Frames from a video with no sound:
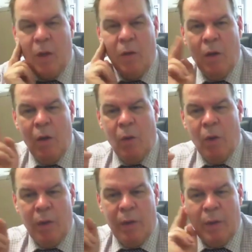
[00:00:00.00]
No, um,
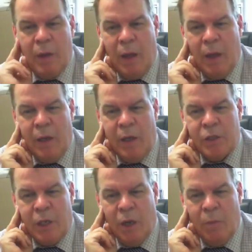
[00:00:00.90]
well,
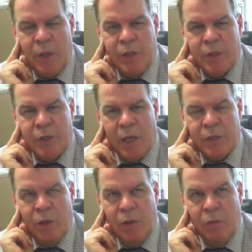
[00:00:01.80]
actually, I might just
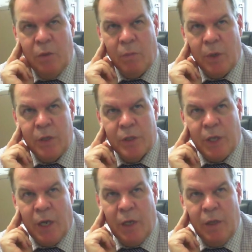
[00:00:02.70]
ask you, I might
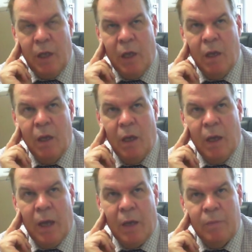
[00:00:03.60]
just cut in here.
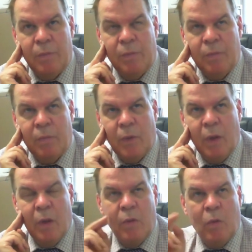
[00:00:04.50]
Um,
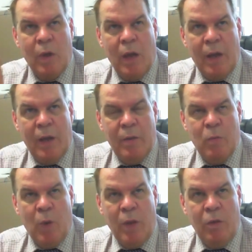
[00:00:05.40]

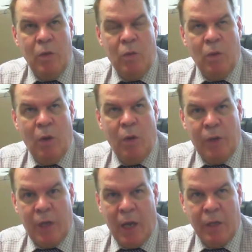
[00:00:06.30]
when you
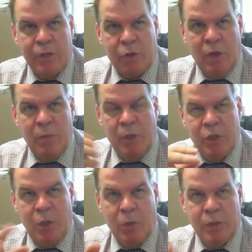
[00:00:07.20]
heard Carla screaming,
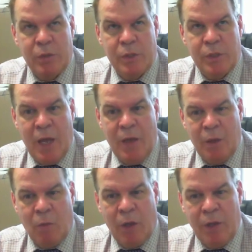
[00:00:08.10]
she wasn't
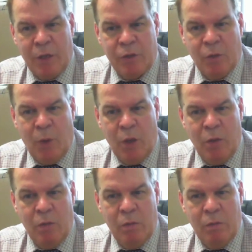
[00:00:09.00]
standing right next to where
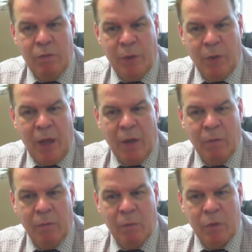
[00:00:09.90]
you fell
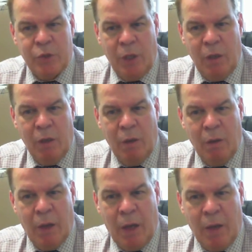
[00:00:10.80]
down, was she?
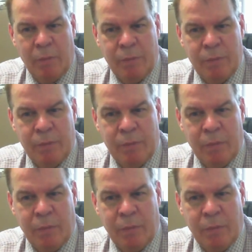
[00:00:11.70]
Um,